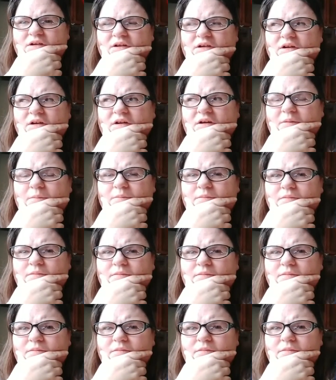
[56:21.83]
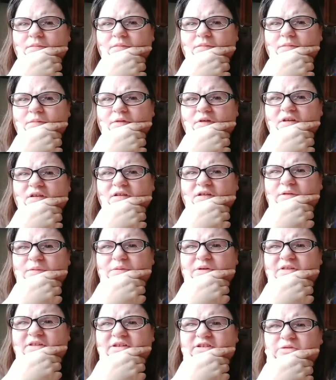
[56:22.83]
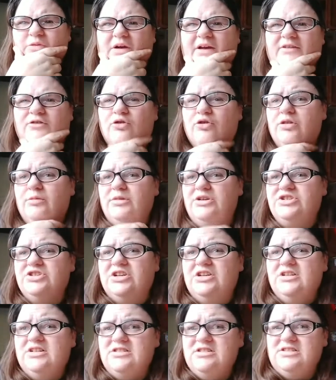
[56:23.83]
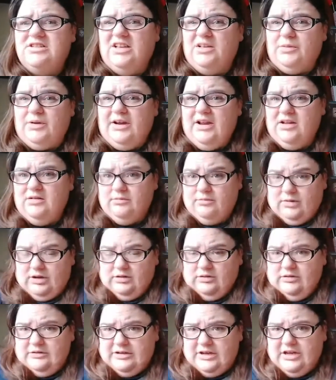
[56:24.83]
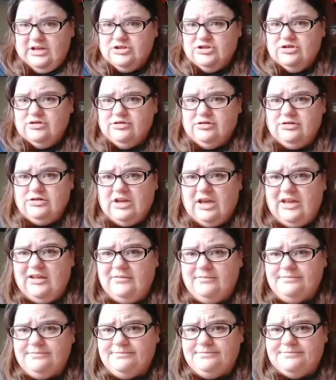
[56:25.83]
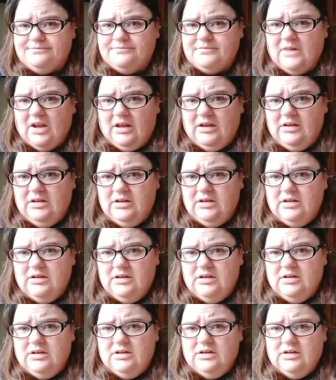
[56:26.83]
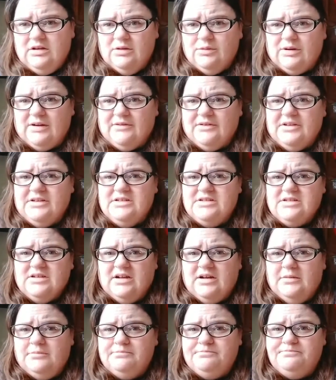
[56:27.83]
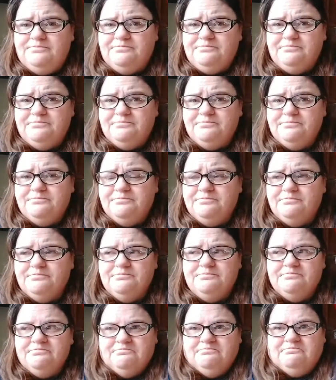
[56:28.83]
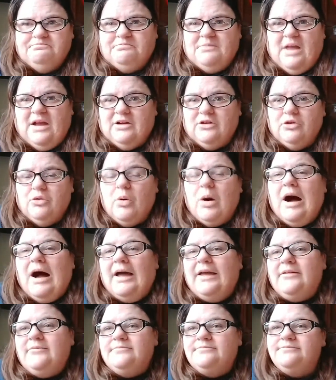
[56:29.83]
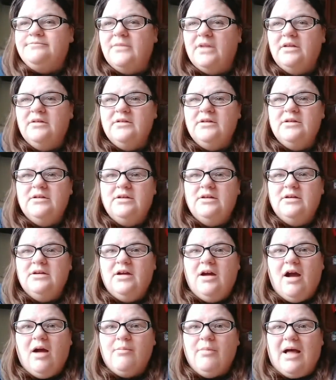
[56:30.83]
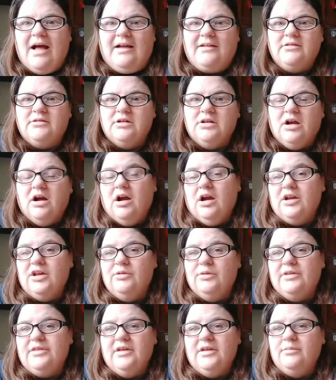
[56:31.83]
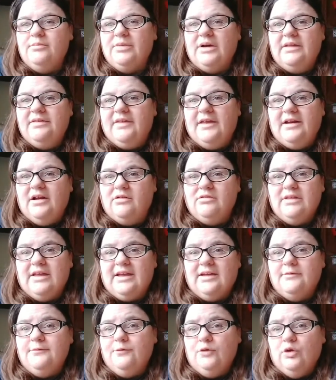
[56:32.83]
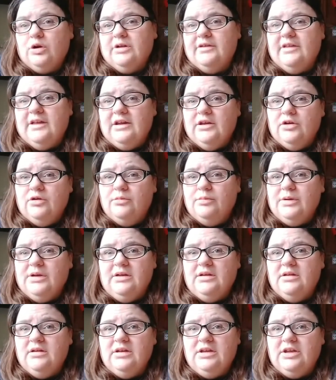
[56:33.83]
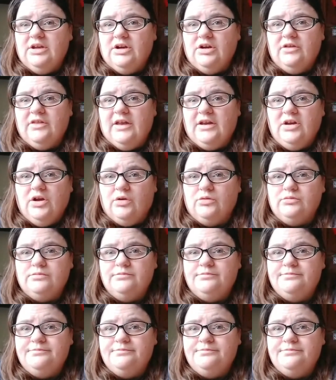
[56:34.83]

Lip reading: Let me put it this way. Northern Michigan doesn't celebrate Martin Luther King Jr. Day. Or whatever it is. I don't know why. I'm not gonna argue with it, but they don't. Like in Florida they do, but here they don't.